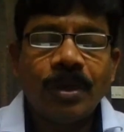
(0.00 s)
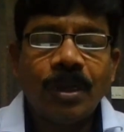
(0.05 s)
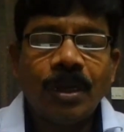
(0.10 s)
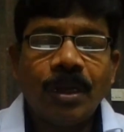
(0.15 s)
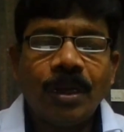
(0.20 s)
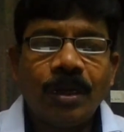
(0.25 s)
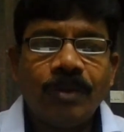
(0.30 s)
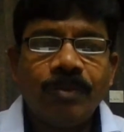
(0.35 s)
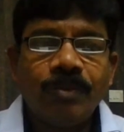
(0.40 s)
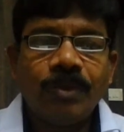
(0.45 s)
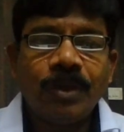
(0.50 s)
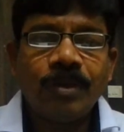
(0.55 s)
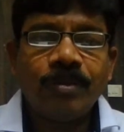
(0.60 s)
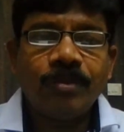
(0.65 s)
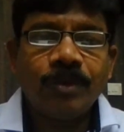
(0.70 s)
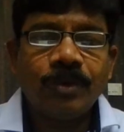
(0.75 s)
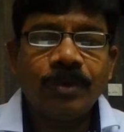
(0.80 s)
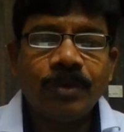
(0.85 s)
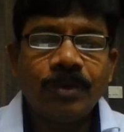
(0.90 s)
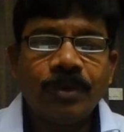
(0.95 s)
And one
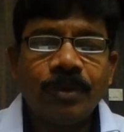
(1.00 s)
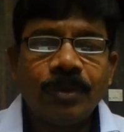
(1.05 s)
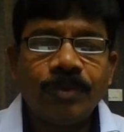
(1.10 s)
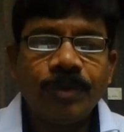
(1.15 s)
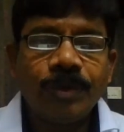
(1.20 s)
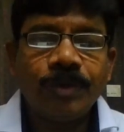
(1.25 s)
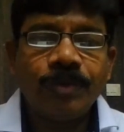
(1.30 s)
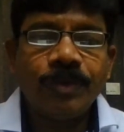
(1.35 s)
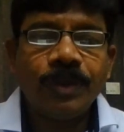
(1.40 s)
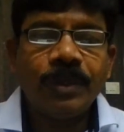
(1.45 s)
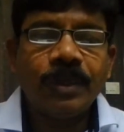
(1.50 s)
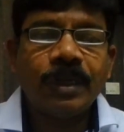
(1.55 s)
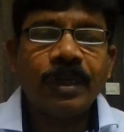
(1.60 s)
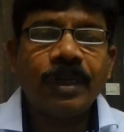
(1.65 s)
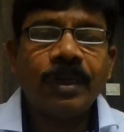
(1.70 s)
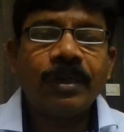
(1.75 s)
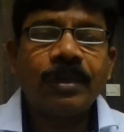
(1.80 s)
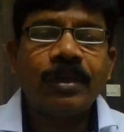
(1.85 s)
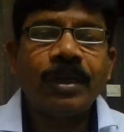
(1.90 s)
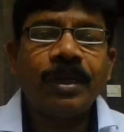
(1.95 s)
more, we
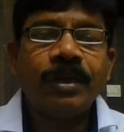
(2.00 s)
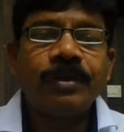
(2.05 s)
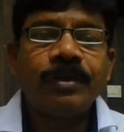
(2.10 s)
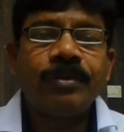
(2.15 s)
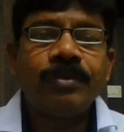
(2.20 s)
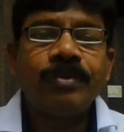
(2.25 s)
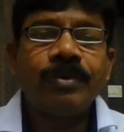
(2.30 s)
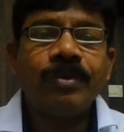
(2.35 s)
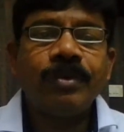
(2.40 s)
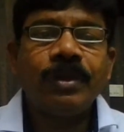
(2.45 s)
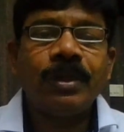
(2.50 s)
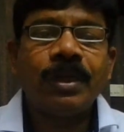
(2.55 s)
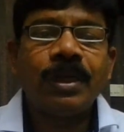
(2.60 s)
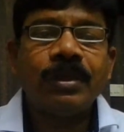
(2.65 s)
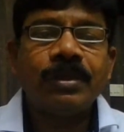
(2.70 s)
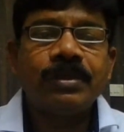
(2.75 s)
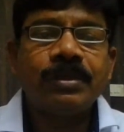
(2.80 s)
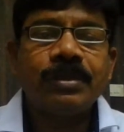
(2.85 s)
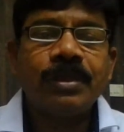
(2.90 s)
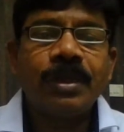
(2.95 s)
will
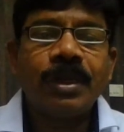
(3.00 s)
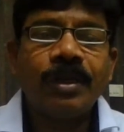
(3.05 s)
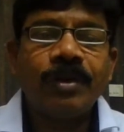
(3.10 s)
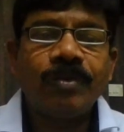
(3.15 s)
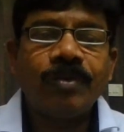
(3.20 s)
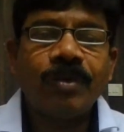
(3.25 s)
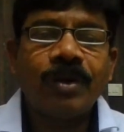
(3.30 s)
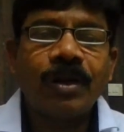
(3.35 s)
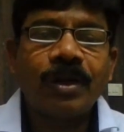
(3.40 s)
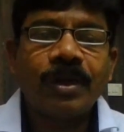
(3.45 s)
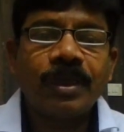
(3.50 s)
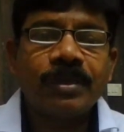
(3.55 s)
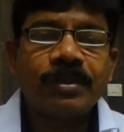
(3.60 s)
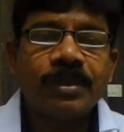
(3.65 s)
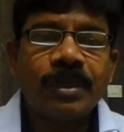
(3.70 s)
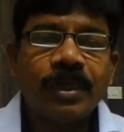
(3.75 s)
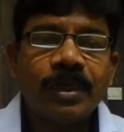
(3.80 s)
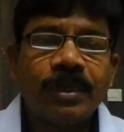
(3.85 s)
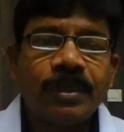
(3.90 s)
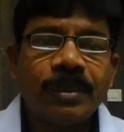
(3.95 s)
understand what
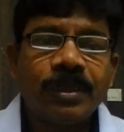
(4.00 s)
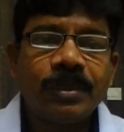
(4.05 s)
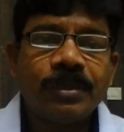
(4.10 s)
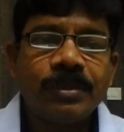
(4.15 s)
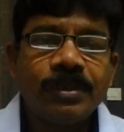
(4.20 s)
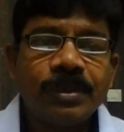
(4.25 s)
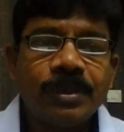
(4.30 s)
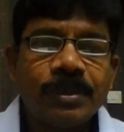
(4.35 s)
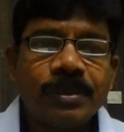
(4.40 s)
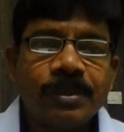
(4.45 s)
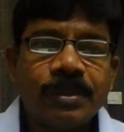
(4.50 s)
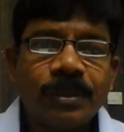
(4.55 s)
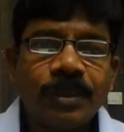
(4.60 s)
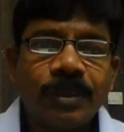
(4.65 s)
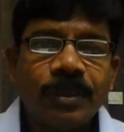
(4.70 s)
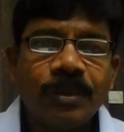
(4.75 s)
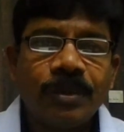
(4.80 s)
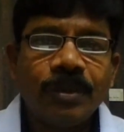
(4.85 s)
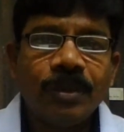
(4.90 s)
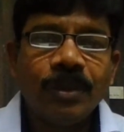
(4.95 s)
exactly the
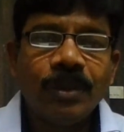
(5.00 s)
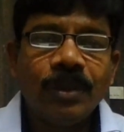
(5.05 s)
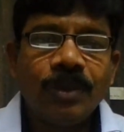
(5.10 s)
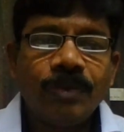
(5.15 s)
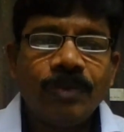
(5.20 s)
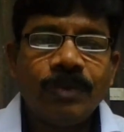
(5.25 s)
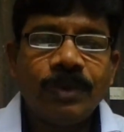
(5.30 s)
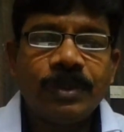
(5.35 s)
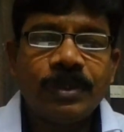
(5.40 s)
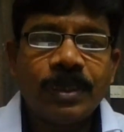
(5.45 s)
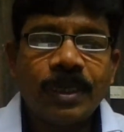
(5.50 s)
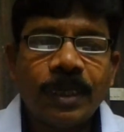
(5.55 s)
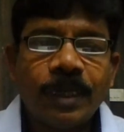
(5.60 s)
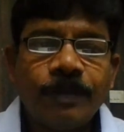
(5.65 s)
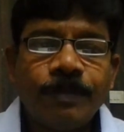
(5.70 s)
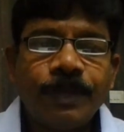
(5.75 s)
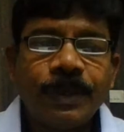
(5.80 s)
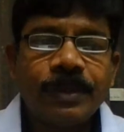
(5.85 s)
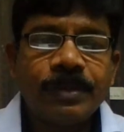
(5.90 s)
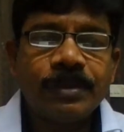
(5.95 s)
GST, which
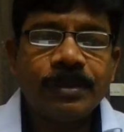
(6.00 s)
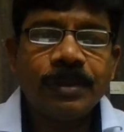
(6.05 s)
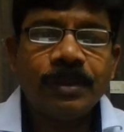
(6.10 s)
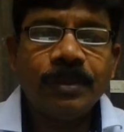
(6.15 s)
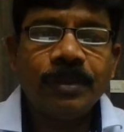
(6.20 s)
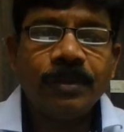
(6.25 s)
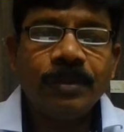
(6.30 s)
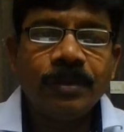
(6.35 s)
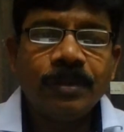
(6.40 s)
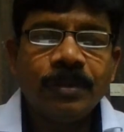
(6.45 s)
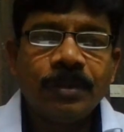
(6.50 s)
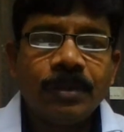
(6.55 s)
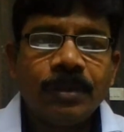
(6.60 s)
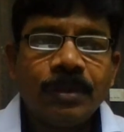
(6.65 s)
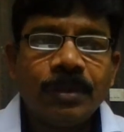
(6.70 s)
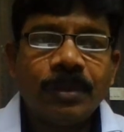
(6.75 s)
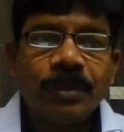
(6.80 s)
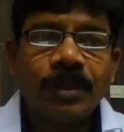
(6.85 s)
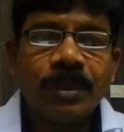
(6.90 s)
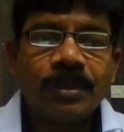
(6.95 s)
help us in
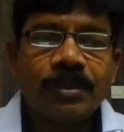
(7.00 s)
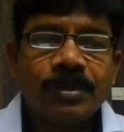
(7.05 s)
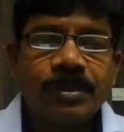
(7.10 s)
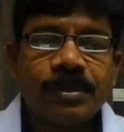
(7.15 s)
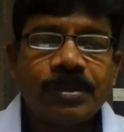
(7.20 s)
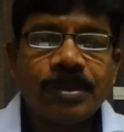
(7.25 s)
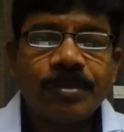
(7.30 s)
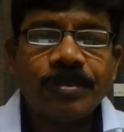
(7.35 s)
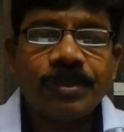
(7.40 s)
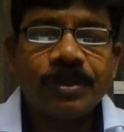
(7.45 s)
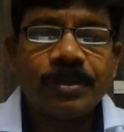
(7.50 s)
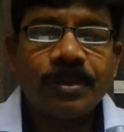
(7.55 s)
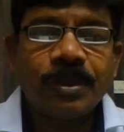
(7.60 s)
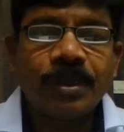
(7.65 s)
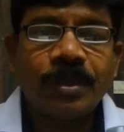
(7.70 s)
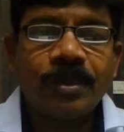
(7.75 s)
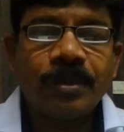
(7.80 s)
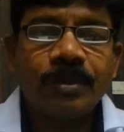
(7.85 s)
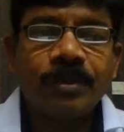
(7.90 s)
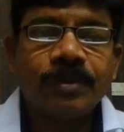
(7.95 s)
next
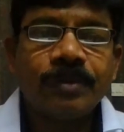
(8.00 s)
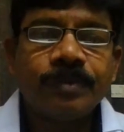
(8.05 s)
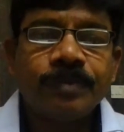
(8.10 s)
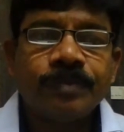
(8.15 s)
semester.